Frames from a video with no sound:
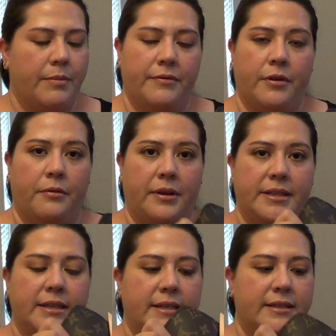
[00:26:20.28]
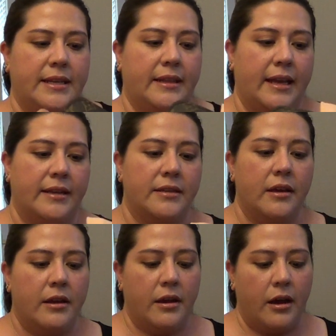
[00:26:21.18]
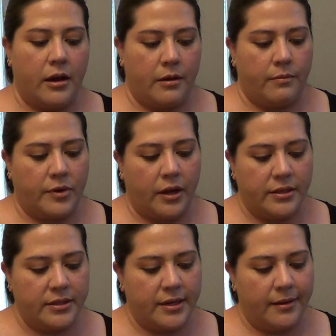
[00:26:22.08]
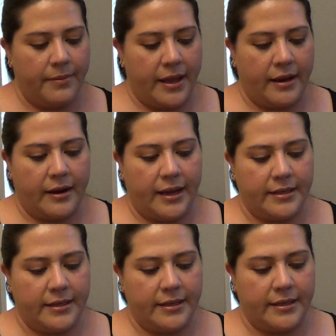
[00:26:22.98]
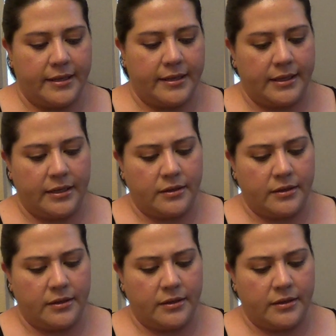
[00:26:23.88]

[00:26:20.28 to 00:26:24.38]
right before we went to Disneyland nonstop, and I